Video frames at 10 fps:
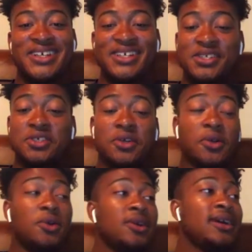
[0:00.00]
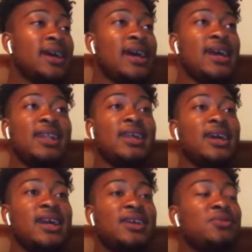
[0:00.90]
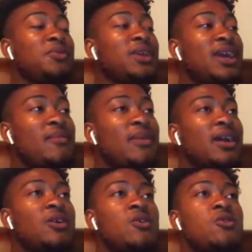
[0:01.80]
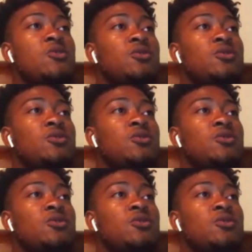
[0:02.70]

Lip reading: So and then that's when we got back on.